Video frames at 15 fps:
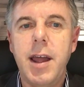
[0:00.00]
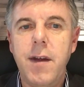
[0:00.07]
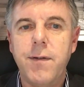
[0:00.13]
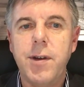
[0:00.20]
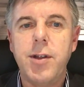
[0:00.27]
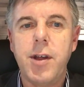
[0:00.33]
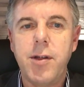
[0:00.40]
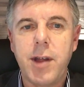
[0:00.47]

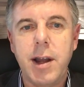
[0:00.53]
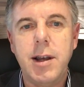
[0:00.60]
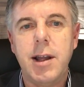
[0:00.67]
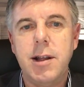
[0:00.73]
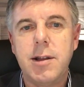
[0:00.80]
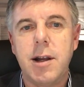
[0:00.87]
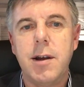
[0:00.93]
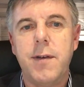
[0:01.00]
everything they
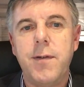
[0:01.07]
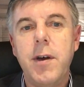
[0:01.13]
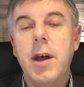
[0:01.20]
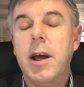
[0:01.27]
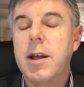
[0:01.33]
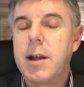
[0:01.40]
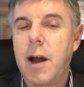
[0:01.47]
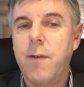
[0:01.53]
need to live
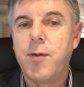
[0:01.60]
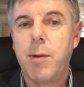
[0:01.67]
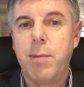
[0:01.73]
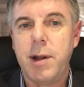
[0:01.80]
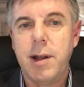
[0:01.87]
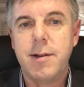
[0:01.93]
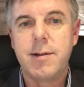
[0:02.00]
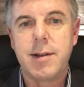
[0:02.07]

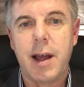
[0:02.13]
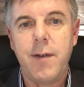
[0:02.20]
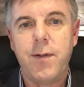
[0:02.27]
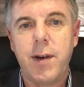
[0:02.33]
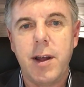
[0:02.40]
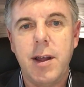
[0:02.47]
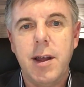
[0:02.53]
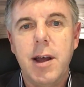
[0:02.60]
comfortably and
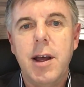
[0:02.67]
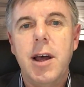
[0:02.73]
safely,